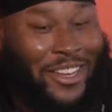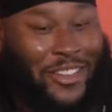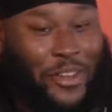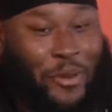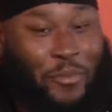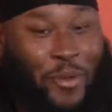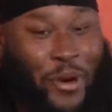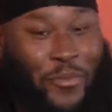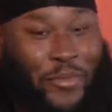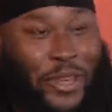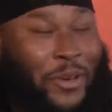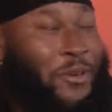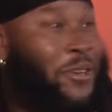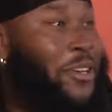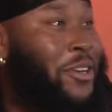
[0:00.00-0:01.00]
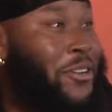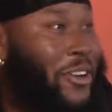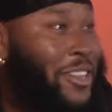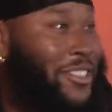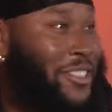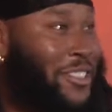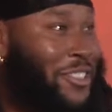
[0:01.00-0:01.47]
they're both equally
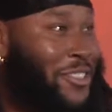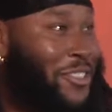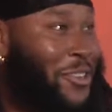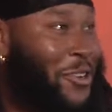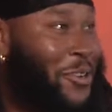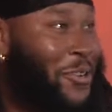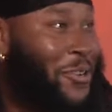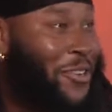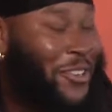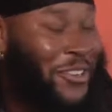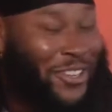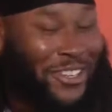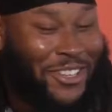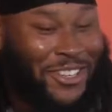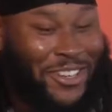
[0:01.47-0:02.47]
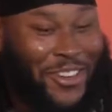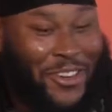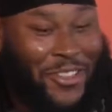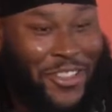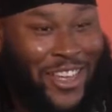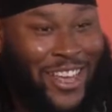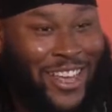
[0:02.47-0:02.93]
crazy, so you
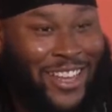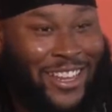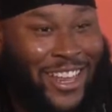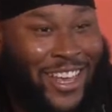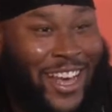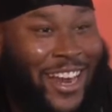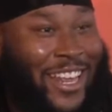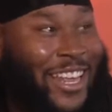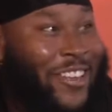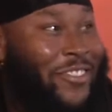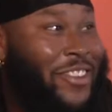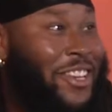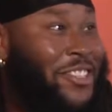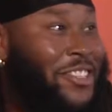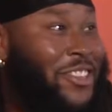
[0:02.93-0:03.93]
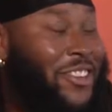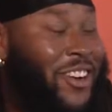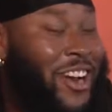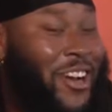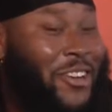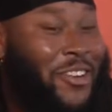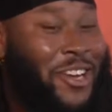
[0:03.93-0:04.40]
know they they kind of even each other
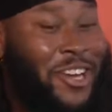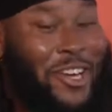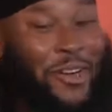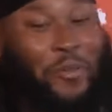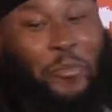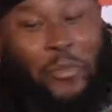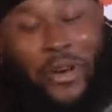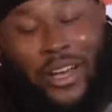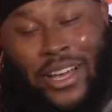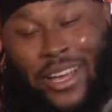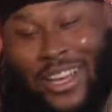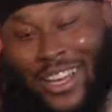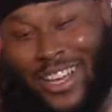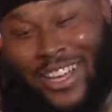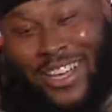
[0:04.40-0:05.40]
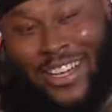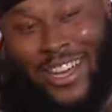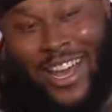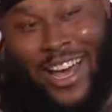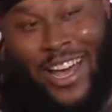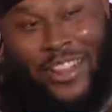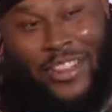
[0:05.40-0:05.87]
out. Um, but
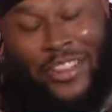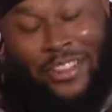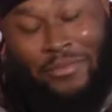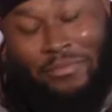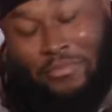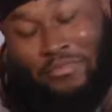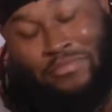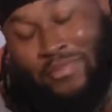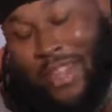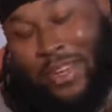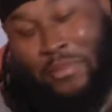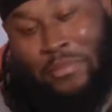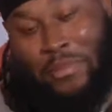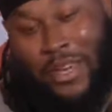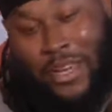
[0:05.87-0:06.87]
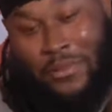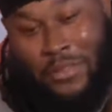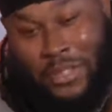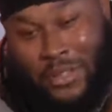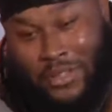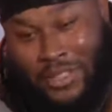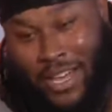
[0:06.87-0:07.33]
nah, like being
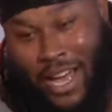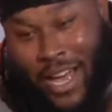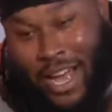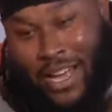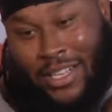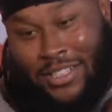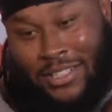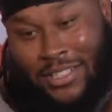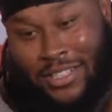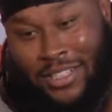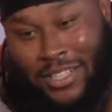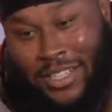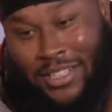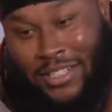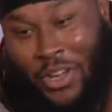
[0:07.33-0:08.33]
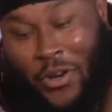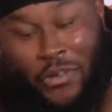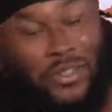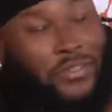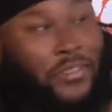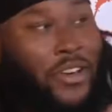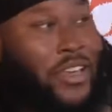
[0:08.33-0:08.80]
with those guys is
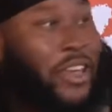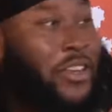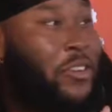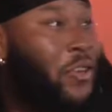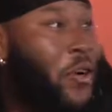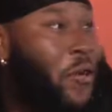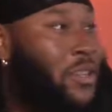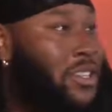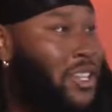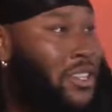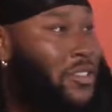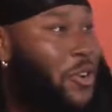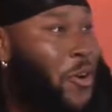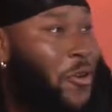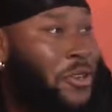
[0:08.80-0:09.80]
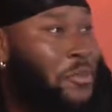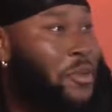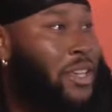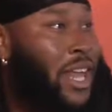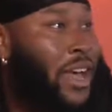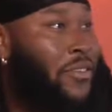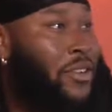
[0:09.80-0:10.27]
always fun. Like you always you always
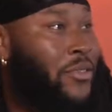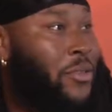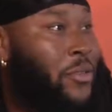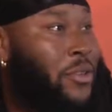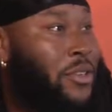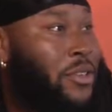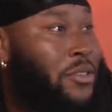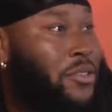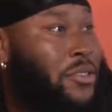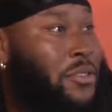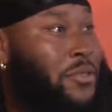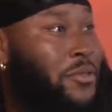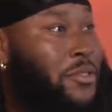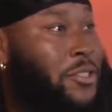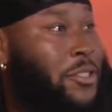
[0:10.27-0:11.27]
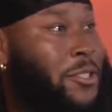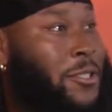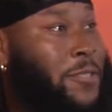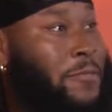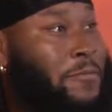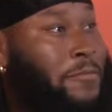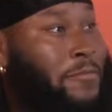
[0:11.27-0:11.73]
be laughing if you're with those two for sure.